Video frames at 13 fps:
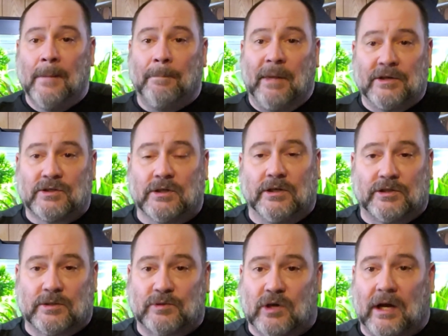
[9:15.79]
Make sure you're
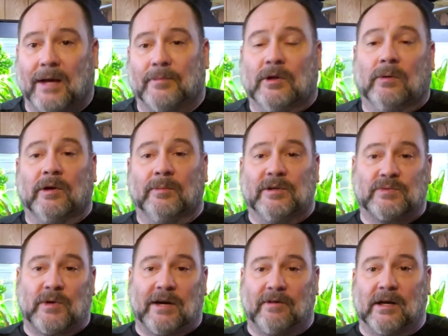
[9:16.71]
subscribed. You don't want to
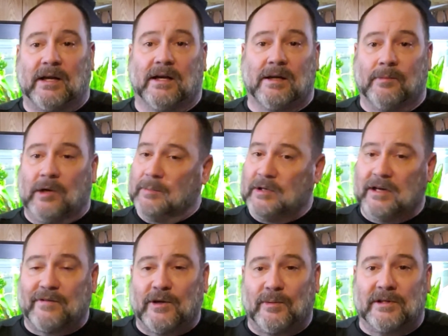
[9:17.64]
miss whatever I got coming up. You
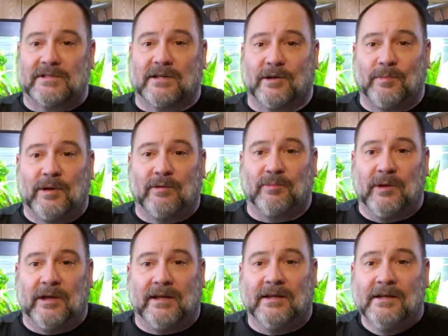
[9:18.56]
never know what it's going to be with
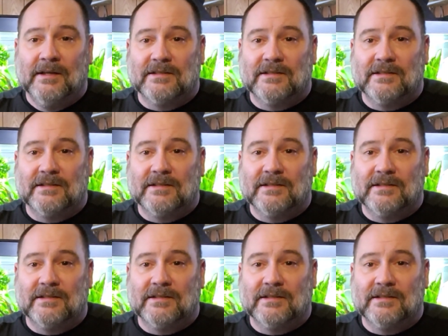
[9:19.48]
me.